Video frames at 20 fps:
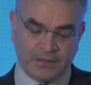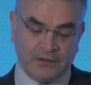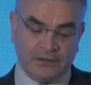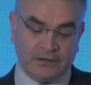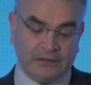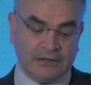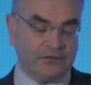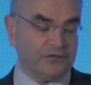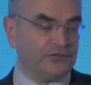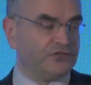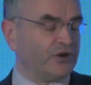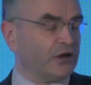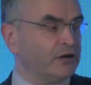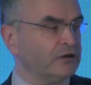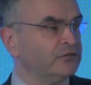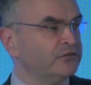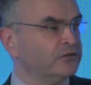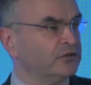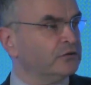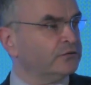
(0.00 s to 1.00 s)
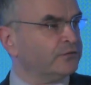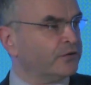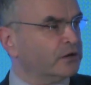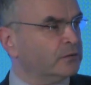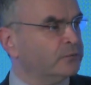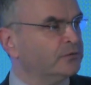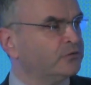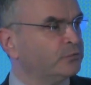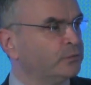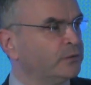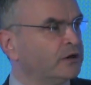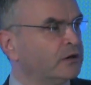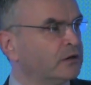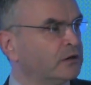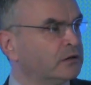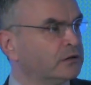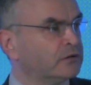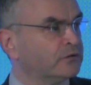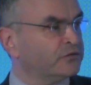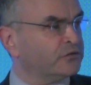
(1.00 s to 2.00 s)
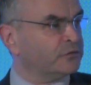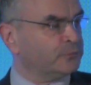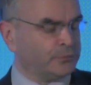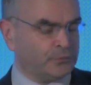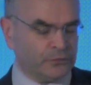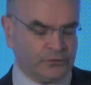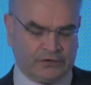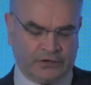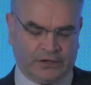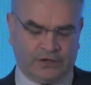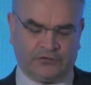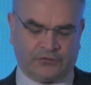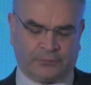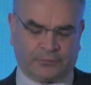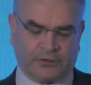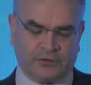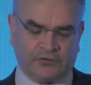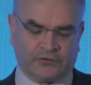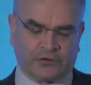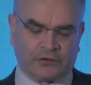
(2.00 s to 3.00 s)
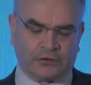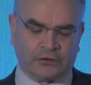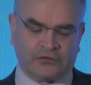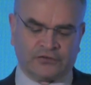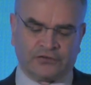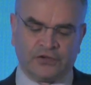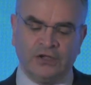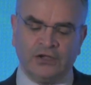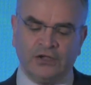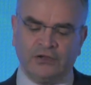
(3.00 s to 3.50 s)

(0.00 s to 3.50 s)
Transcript: In this challenging environment, we are supporting Enterprise Ireland